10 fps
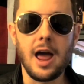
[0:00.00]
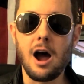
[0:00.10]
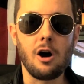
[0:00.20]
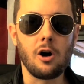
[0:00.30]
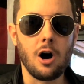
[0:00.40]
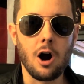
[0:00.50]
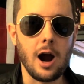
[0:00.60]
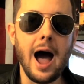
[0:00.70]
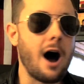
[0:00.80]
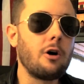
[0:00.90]
now
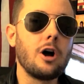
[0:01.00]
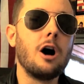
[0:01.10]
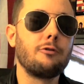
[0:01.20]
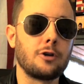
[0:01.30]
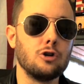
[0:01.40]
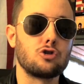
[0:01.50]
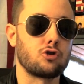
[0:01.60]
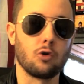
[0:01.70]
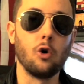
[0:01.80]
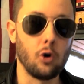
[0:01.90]
are out of
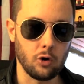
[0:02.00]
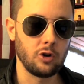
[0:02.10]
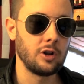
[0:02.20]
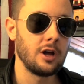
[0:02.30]
control.